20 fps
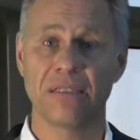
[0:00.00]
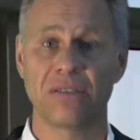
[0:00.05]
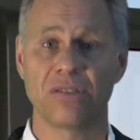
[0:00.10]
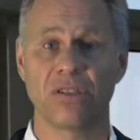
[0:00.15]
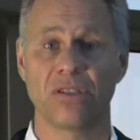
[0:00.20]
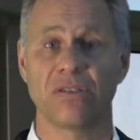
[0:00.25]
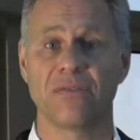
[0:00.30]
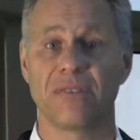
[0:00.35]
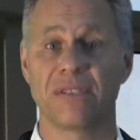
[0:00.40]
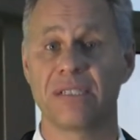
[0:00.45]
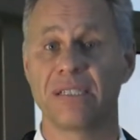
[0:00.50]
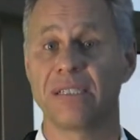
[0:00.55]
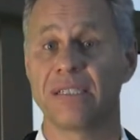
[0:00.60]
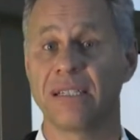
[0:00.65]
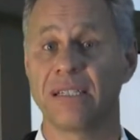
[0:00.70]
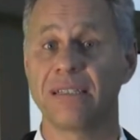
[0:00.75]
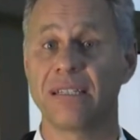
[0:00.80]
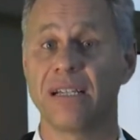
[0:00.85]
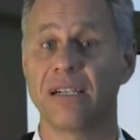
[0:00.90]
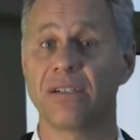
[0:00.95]
services
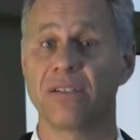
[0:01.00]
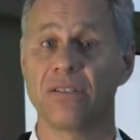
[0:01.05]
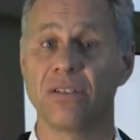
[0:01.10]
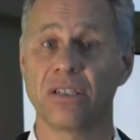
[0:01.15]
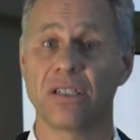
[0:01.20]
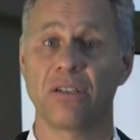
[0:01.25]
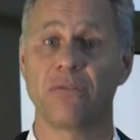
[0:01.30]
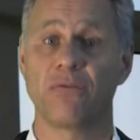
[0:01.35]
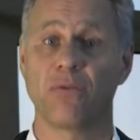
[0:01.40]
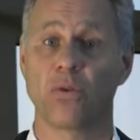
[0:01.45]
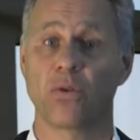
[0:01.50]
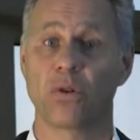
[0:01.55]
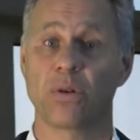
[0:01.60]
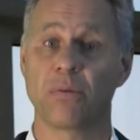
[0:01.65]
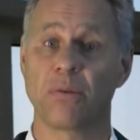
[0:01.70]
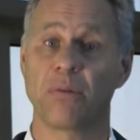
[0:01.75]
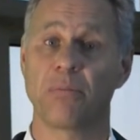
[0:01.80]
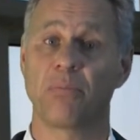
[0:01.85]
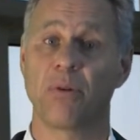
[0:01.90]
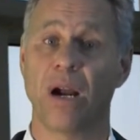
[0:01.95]
that they are looking for
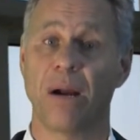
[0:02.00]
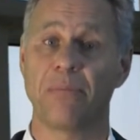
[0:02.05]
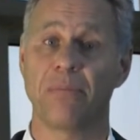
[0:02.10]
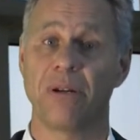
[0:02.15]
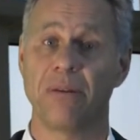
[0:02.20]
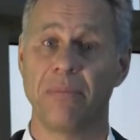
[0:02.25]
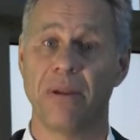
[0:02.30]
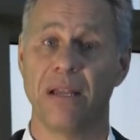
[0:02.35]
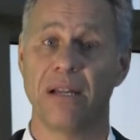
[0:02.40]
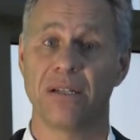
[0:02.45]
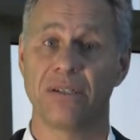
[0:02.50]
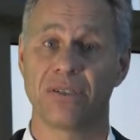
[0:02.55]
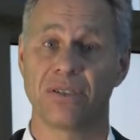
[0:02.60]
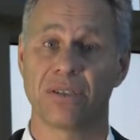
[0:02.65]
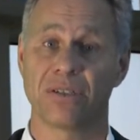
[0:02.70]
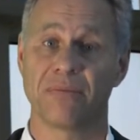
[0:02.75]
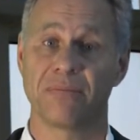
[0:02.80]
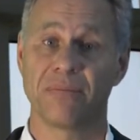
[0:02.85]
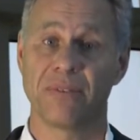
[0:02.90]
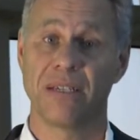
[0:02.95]
in a property
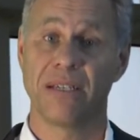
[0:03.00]
manager.